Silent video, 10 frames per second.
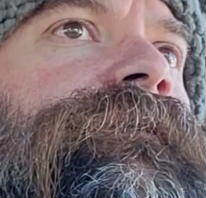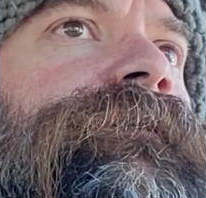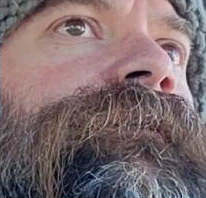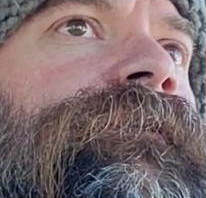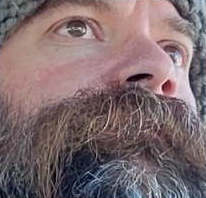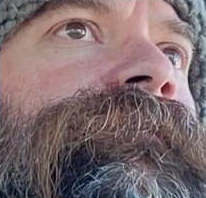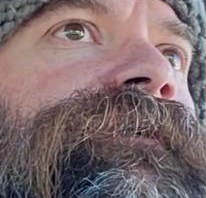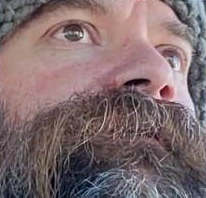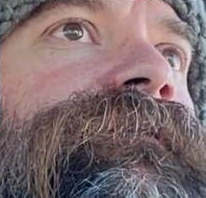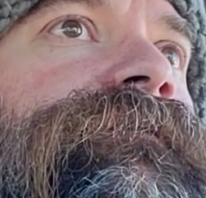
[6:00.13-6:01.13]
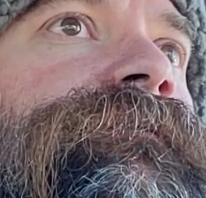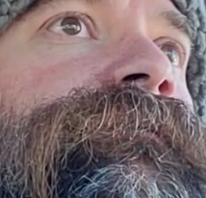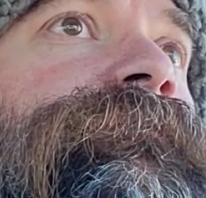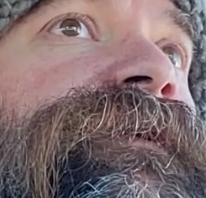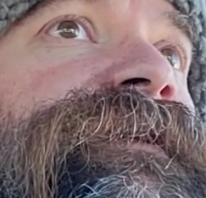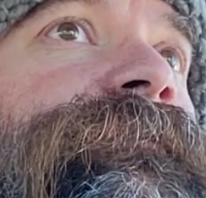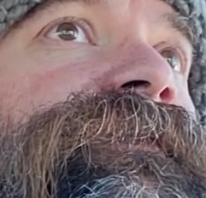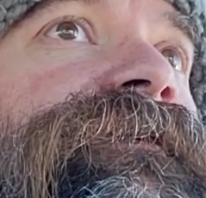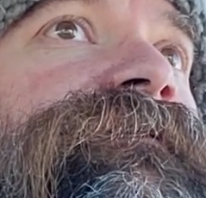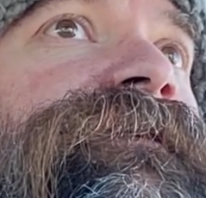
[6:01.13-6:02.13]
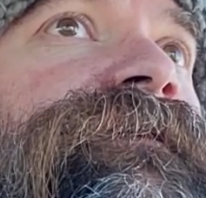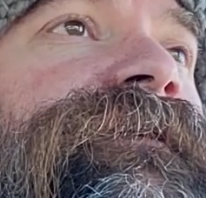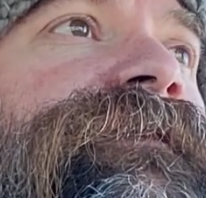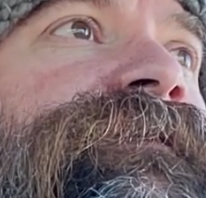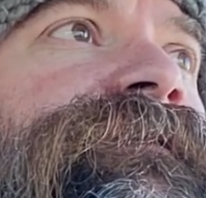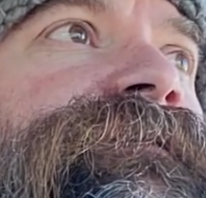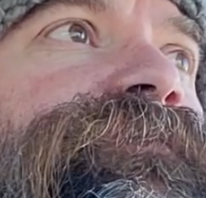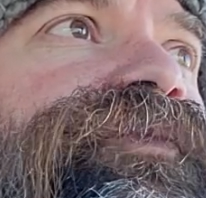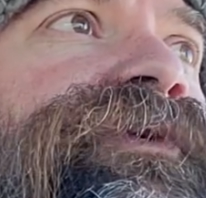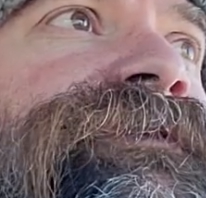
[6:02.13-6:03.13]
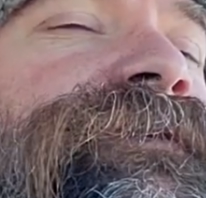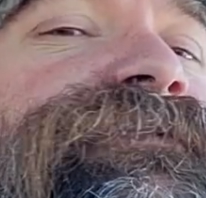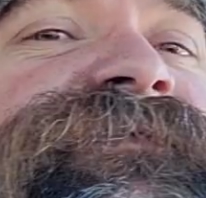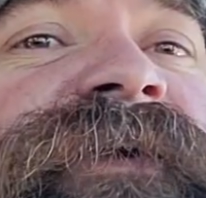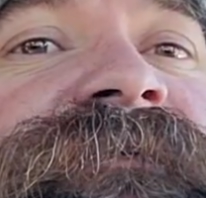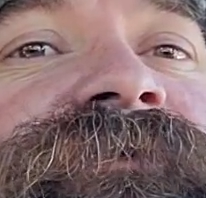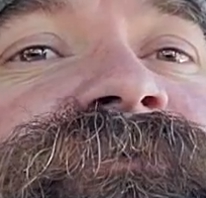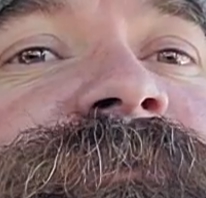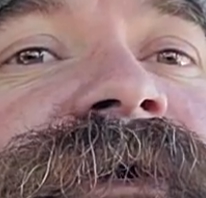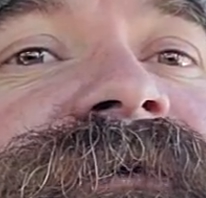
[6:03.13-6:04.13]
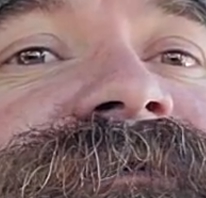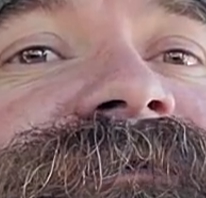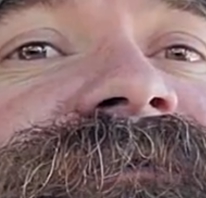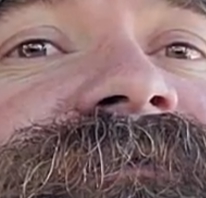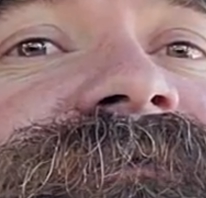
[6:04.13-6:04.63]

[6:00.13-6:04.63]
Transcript: But a table there, I think Prince said it was $500.